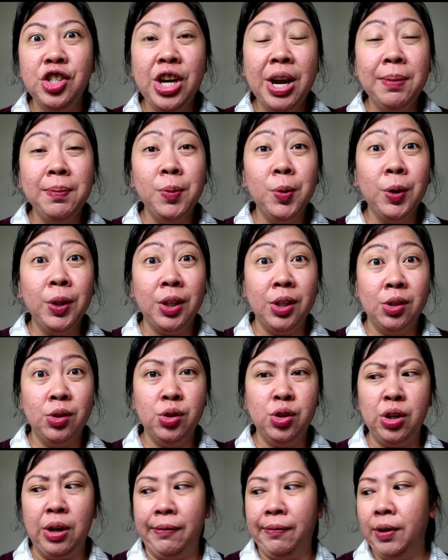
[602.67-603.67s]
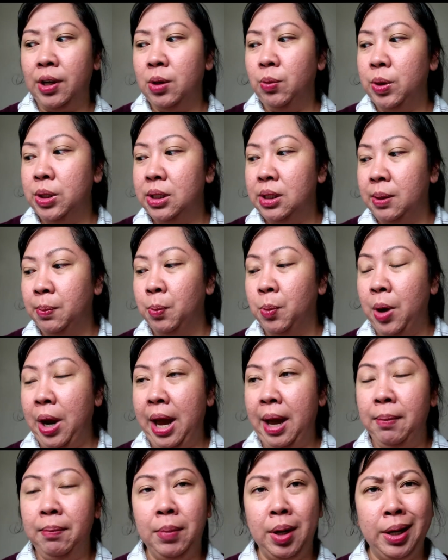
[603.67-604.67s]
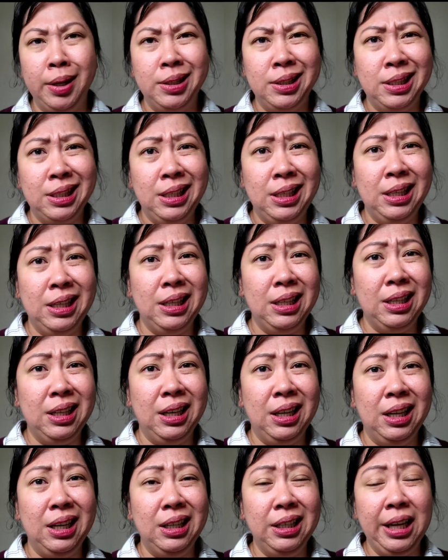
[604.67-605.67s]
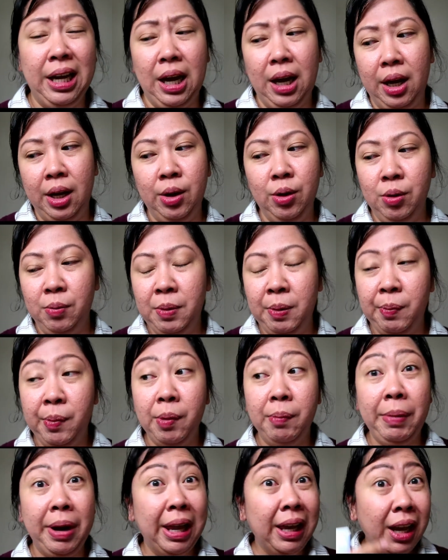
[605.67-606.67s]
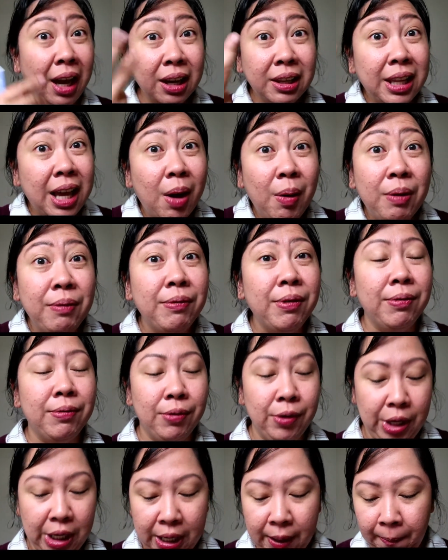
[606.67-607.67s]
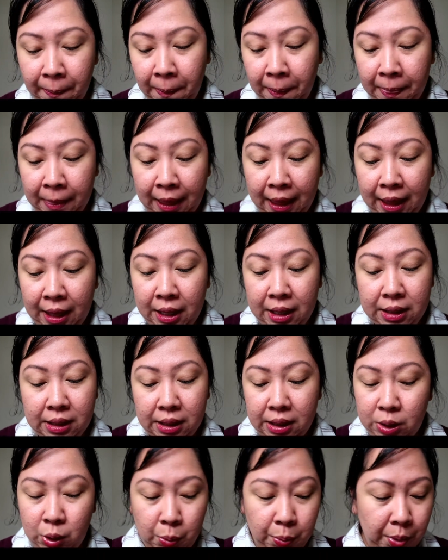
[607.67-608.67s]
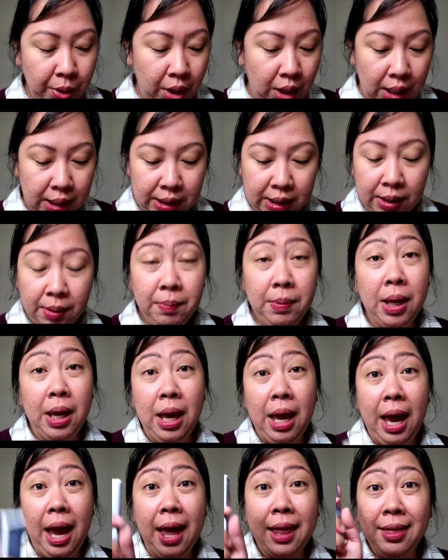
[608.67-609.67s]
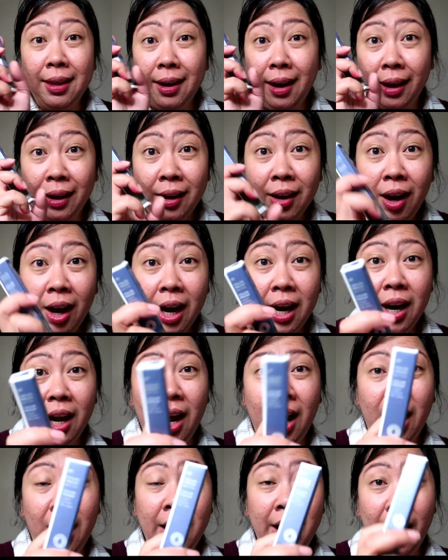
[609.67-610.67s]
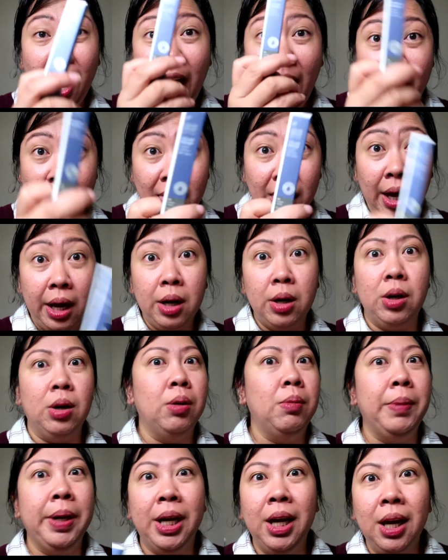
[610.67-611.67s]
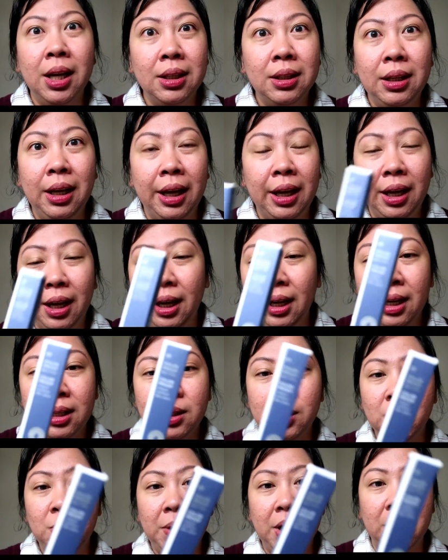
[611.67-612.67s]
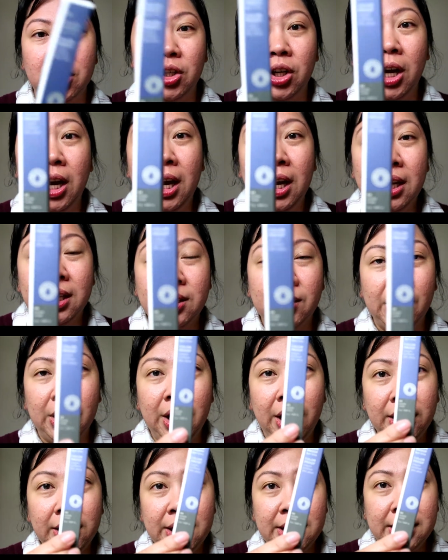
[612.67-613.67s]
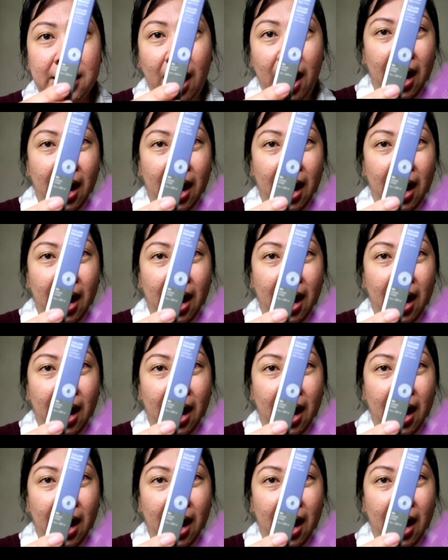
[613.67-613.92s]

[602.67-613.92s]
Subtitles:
shampoo and conditioner. I forgot what's the brand, but I don't remember, but I got that one for free. Super awesome. And then I got an eyeliner. Oh my god, I got so much. So I got this